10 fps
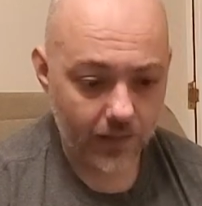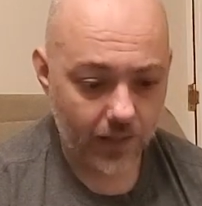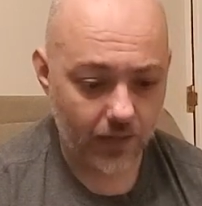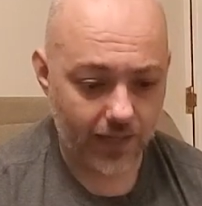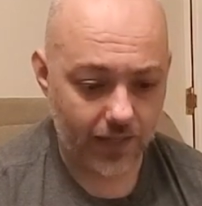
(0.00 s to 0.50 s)

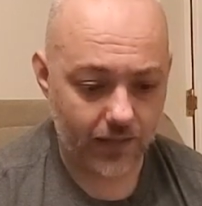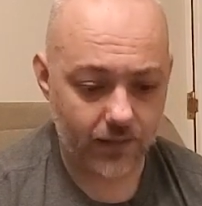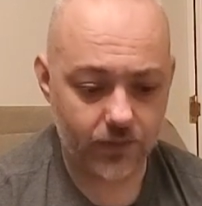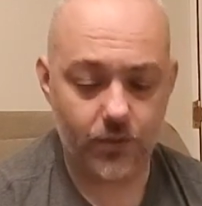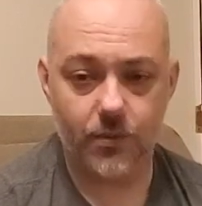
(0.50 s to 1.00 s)
All right,
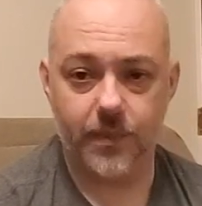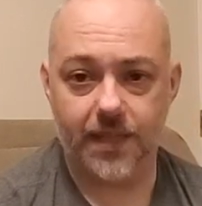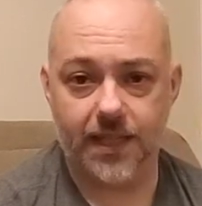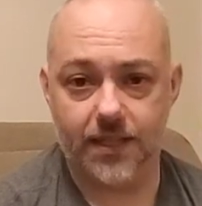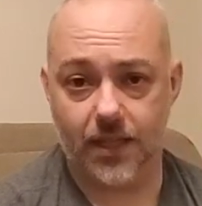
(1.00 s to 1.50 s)
on to
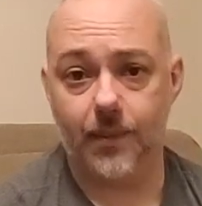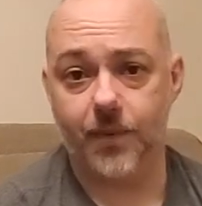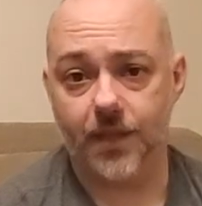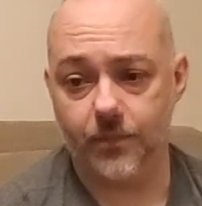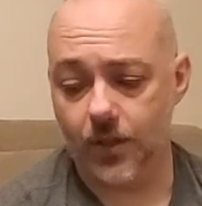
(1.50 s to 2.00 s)
my top
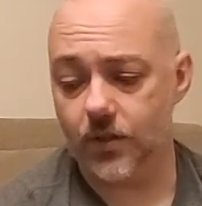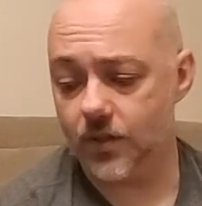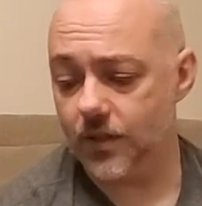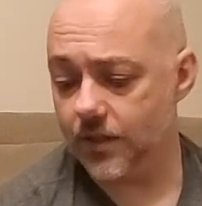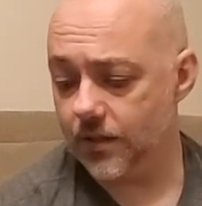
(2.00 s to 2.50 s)
10 books of
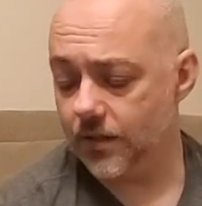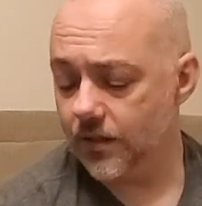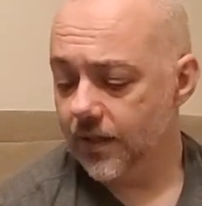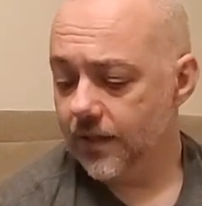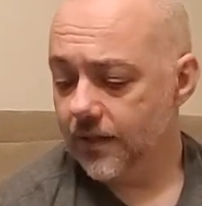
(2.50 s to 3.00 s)
the
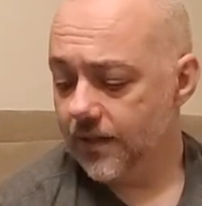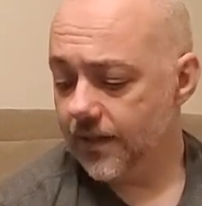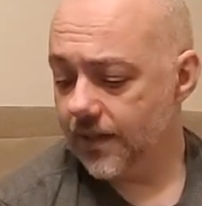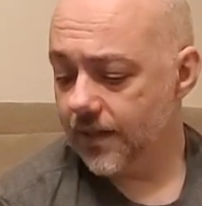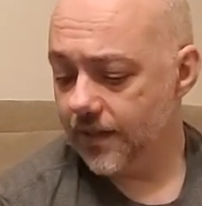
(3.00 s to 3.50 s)
year.
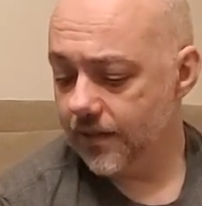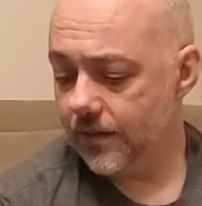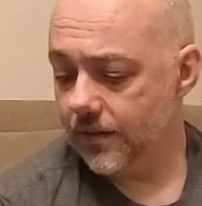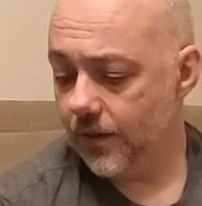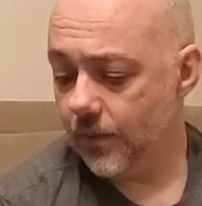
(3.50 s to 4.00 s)
Again,
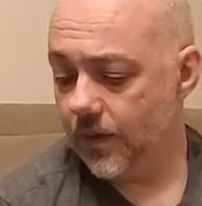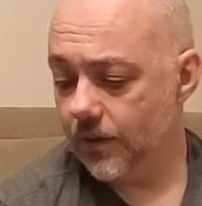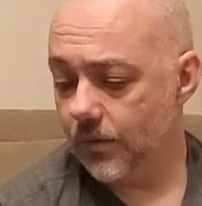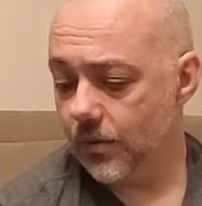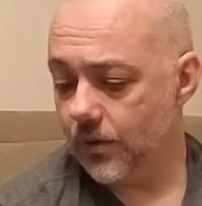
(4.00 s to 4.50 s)
no real
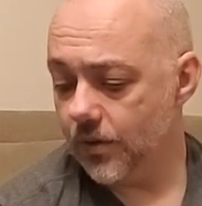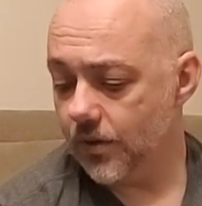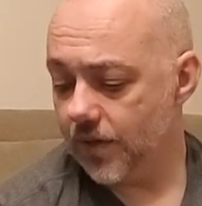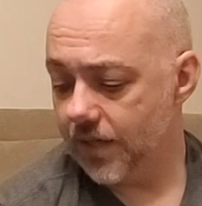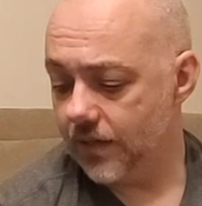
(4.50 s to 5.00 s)

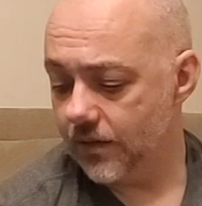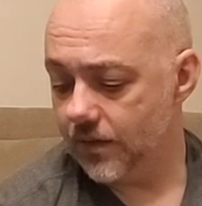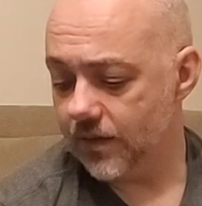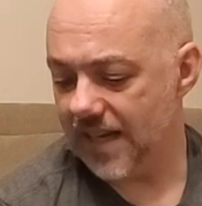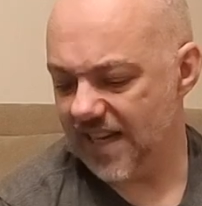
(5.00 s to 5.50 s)
order here. The
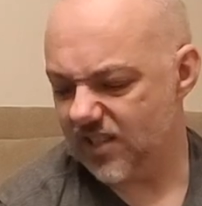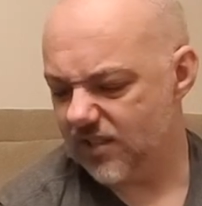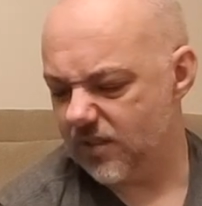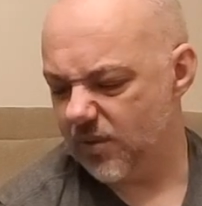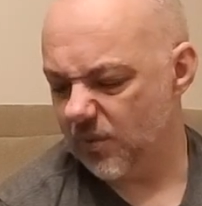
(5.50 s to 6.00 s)

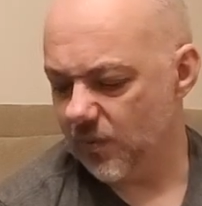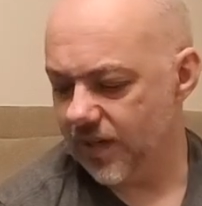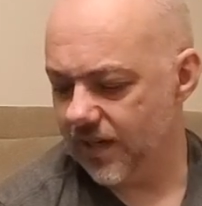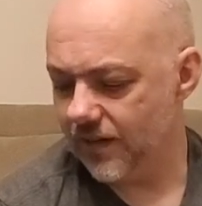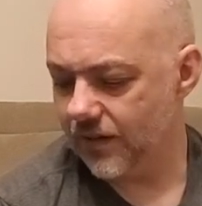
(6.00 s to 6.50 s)
last
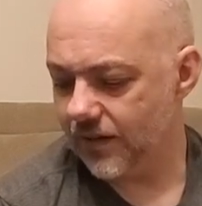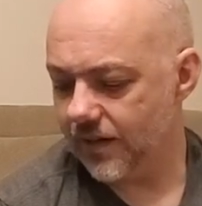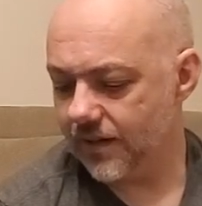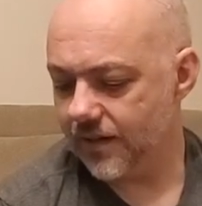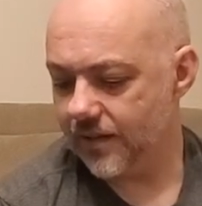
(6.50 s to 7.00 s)
3 are kind
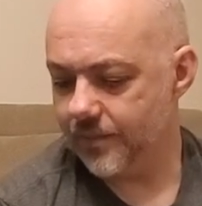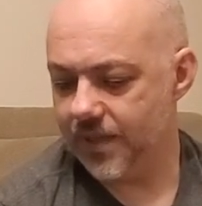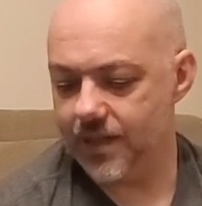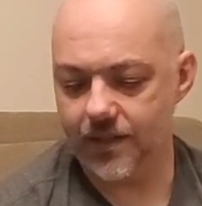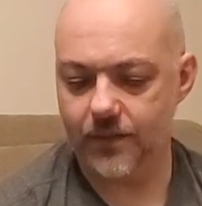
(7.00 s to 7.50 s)
of
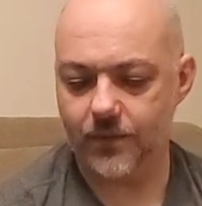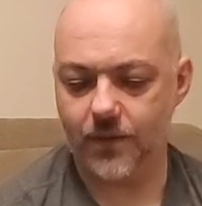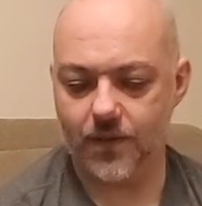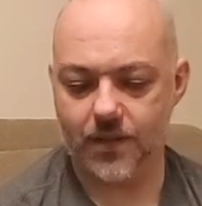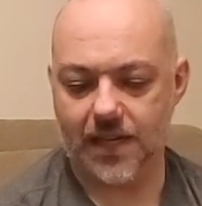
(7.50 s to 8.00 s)
competing for
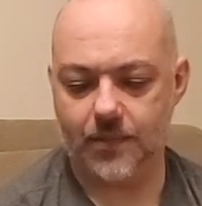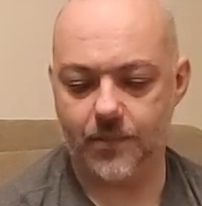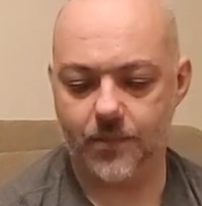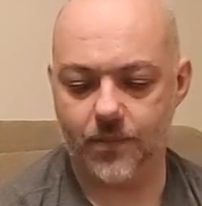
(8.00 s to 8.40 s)
the top